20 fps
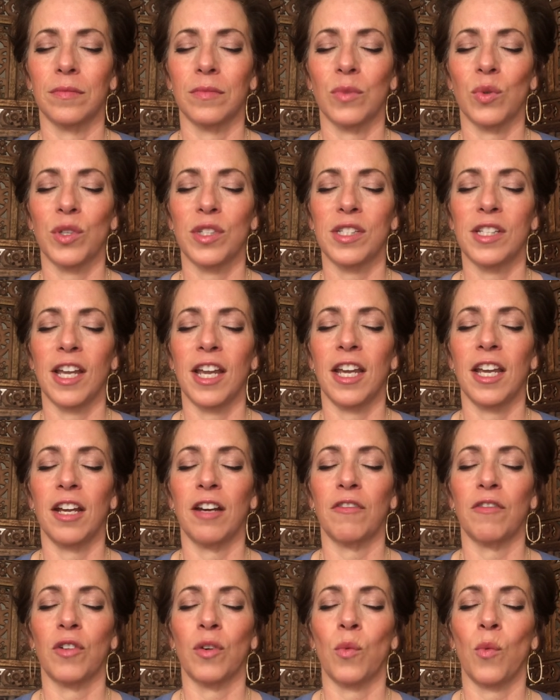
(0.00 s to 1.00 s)
We'll stay
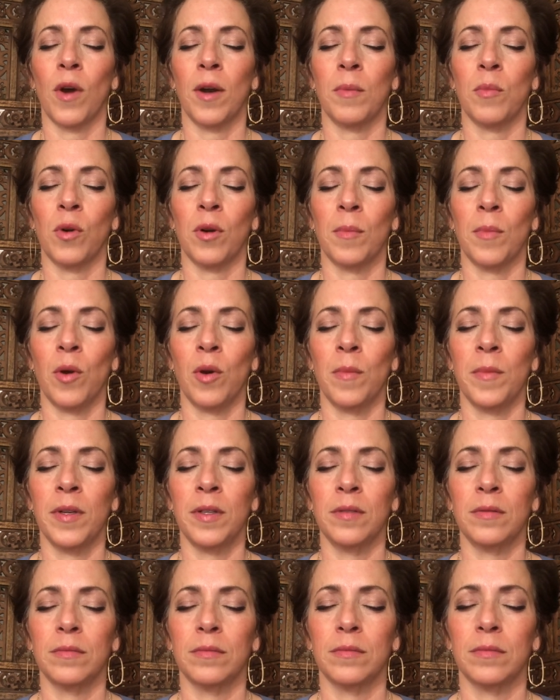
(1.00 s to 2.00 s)
here for one more moment.